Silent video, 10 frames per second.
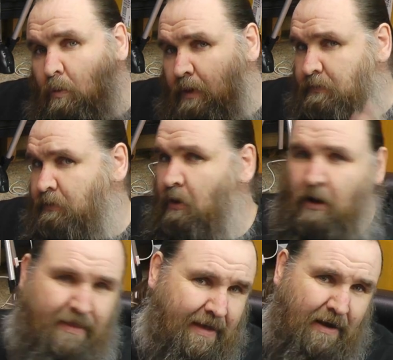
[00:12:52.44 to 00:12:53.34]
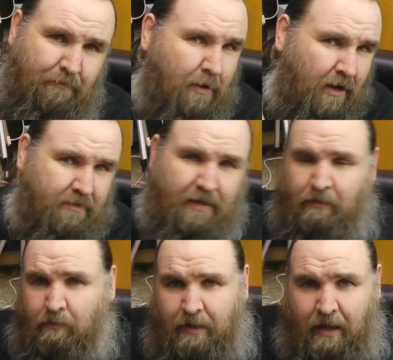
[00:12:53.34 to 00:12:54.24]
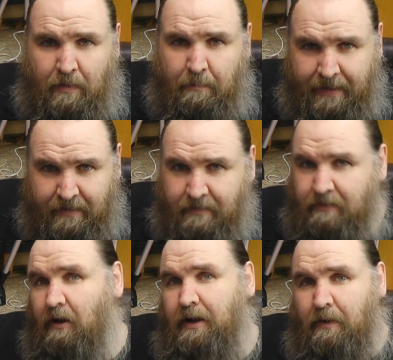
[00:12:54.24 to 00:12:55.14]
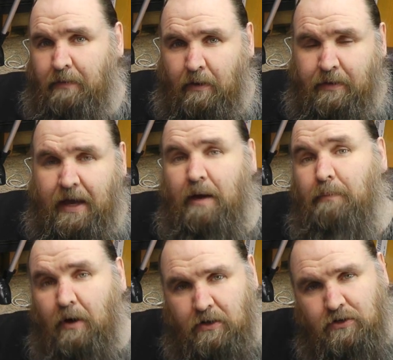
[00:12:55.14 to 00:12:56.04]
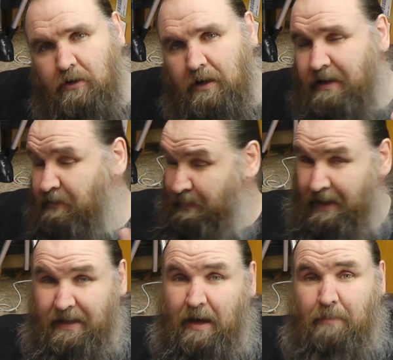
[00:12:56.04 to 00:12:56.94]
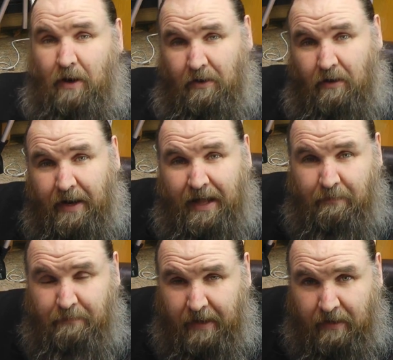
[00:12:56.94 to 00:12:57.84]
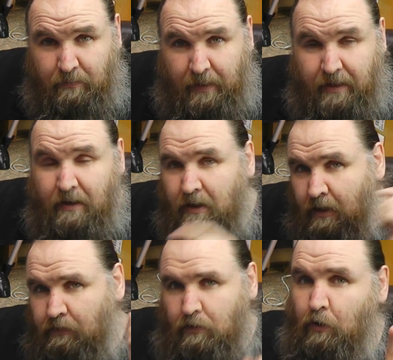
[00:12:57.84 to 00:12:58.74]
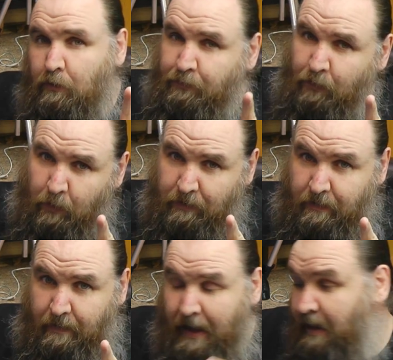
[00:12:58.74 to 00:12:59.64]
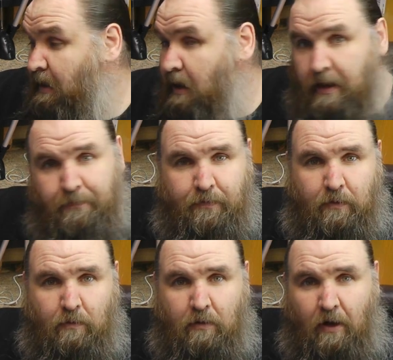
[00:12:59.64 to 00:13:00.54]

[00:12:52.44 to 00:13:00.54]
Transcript: whether or not they'll have part 10 or any other pieces, I don't know yet, but I should at least be able to get part 9 out for next week. So look forward to that. If you